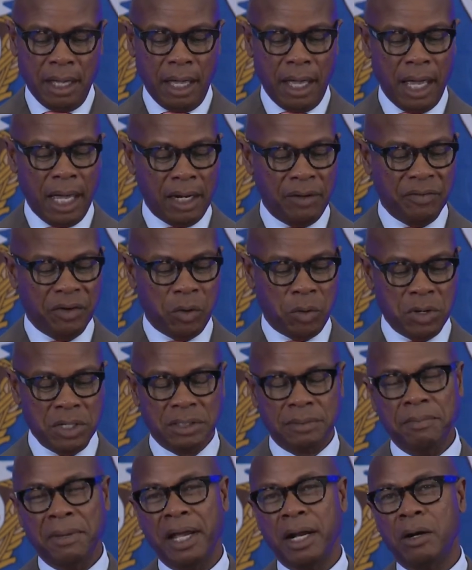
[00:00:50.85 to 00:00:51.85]
And of
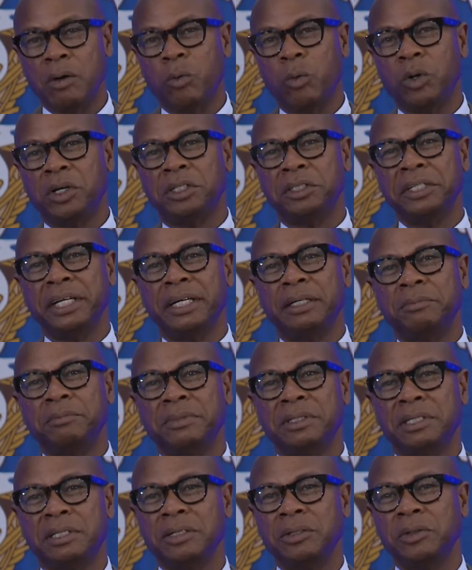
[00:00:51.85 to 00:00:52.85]
course, Mayor Williams,